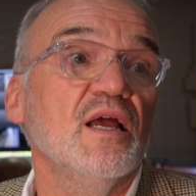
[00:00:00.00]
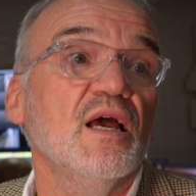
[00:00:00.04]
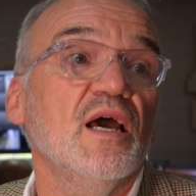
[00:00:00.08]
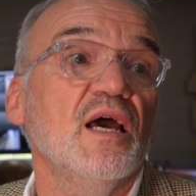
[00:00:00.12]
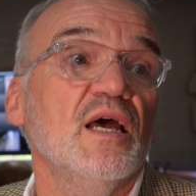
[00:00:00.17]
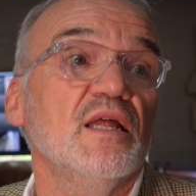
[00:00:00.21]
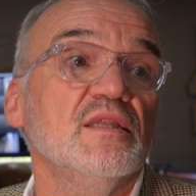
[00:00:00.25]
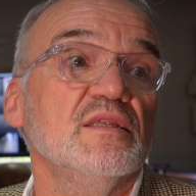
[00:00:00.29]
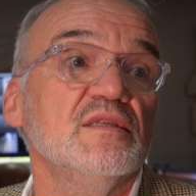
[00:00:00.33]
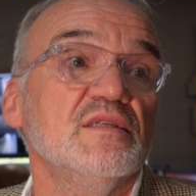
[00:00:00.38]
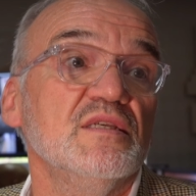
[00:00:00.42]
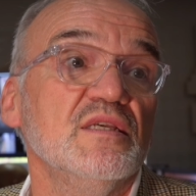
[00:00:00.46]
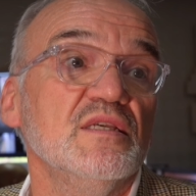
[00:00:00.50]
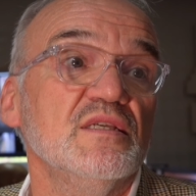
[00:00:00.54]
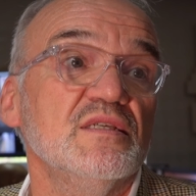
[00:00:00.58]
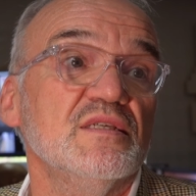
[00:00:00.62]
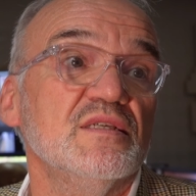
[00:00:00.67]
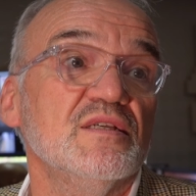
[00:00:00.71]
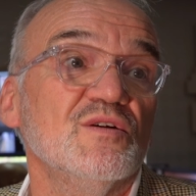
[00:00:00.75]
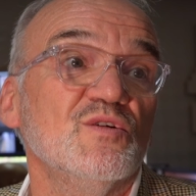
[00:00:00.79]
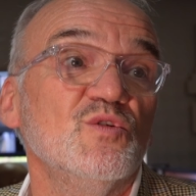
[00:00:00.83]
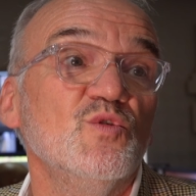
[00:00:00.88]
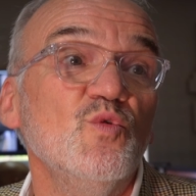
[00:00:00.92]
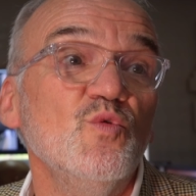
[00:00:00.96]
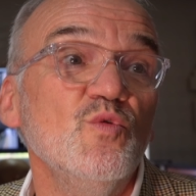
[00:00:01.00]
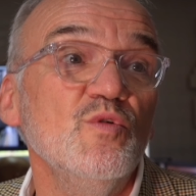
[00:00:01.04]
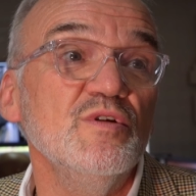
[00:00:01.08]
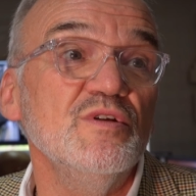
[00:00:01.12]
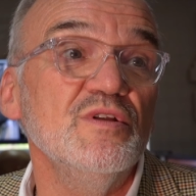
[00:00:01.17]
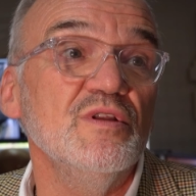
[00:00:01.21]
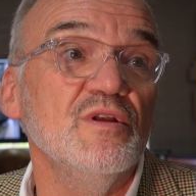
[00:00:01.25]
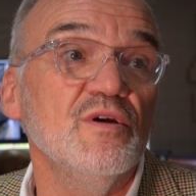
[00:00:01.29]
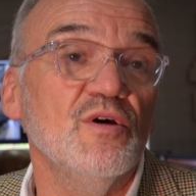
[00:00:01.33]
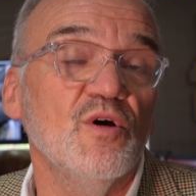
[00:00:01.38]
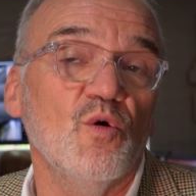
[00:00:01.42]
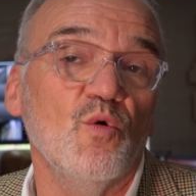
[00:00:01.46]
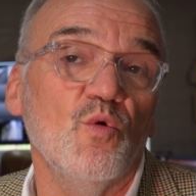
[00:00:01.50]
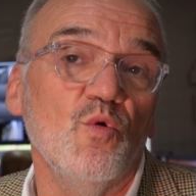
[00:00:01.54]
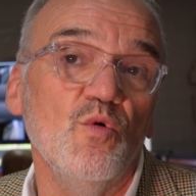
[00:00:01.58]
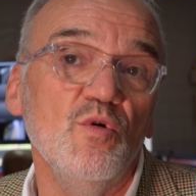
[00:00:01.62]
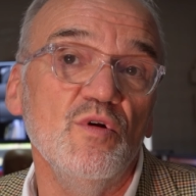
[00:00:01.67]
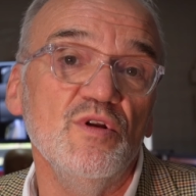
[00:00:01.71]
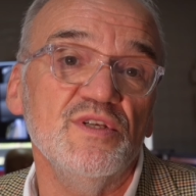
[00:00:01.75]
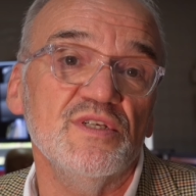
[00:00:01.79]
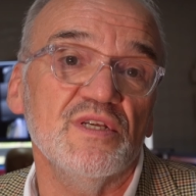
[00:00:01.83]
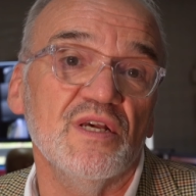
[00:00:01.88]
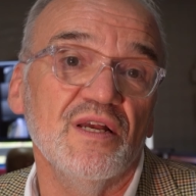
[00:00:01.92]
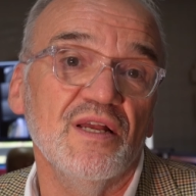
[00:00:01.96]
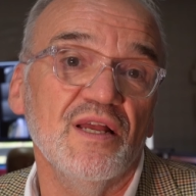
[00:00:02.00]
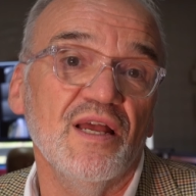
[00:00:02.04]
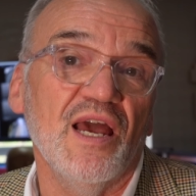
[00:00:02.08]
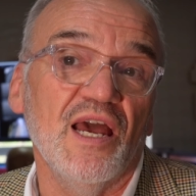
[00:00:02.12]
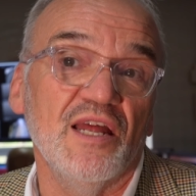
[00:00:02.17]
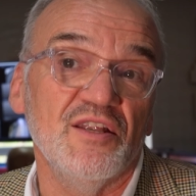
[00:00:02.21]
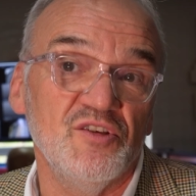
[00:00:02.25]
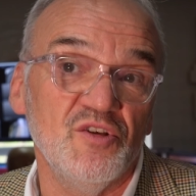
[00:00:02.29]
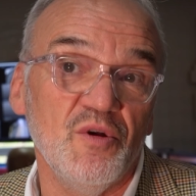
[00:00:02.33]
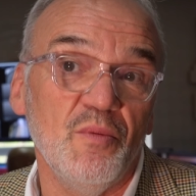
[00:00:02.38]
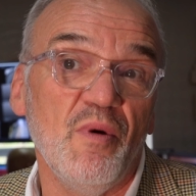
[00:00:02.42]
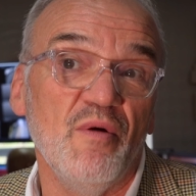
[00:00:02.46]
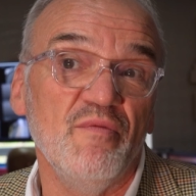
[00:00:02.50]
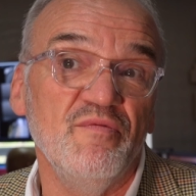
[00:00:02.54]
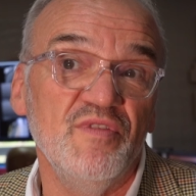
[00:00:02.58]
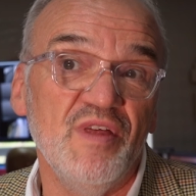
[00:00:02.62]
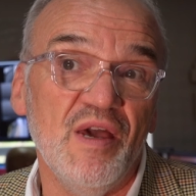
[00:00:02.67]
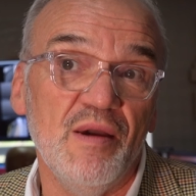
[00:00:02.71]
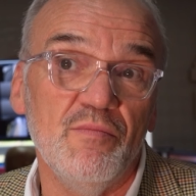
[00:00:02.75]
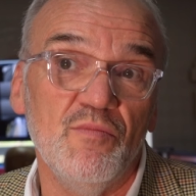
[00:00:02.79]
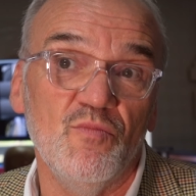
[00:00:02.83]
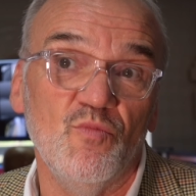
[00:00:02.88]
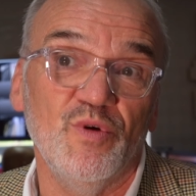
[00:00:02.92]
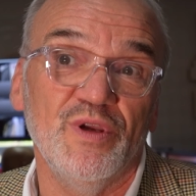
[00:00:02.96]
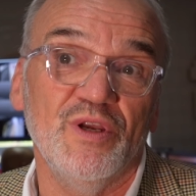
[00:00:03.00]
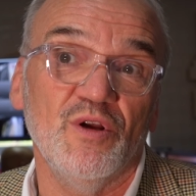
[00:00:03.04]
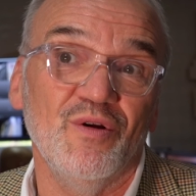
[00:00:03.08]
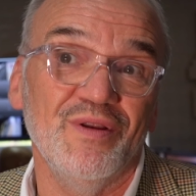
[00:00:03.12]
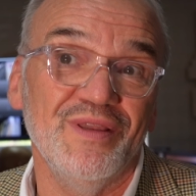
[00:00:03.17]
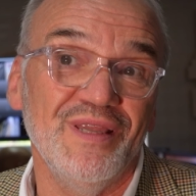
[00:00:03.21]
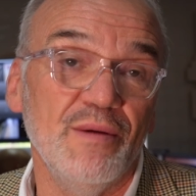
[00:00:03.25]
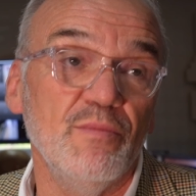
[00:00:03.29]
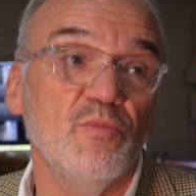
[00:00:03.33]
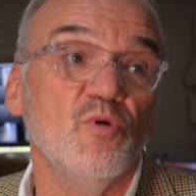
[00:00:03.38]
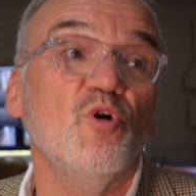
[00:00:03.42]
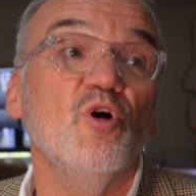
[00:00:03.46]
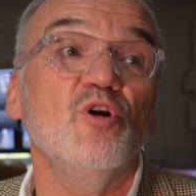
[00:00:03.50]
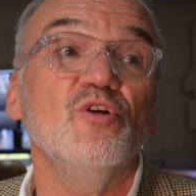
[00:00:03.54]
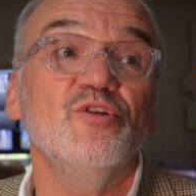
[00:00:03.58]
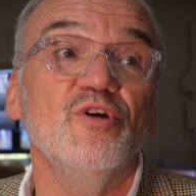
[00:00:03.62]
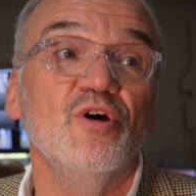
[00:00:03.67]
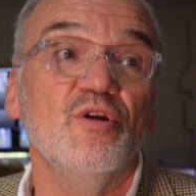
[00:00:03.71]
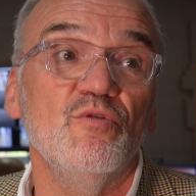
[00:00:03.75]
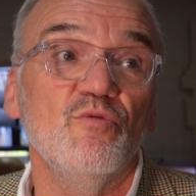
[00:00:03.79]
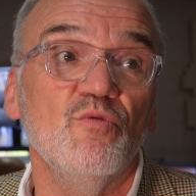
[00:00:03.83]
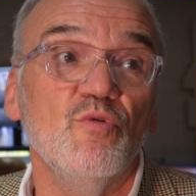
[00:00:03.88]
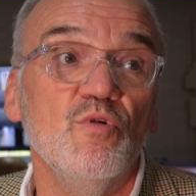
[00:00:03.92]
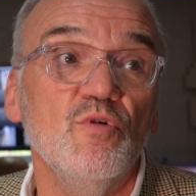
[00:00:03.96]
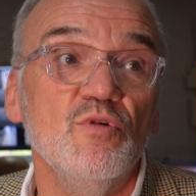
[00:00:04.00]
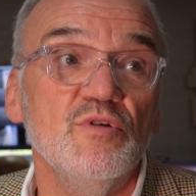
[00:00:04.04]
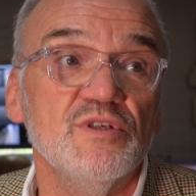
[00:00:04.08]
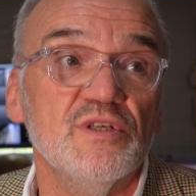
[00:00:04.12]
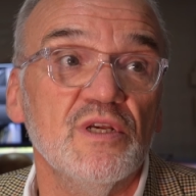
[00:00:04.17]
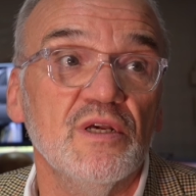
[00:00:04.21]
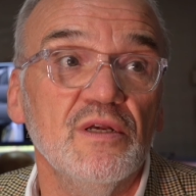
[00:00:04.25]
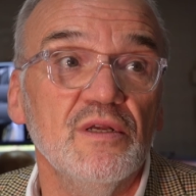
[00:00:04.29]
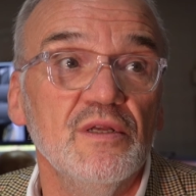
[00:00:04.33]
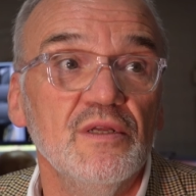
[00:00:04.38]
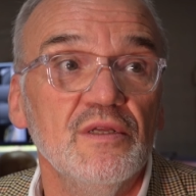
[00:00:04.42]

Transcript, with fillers: And these gold rules, and some of them, we call them golden rules,